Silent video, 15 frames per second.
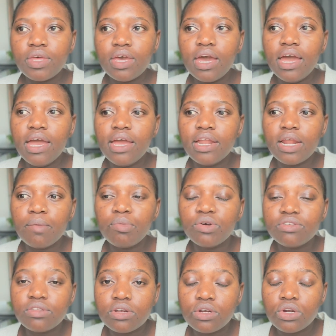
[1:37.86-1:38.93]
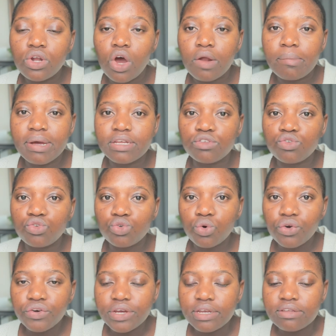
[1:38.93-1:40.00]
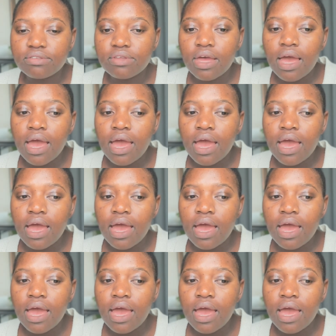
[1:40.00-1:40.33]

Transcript: And I posted it on my stories,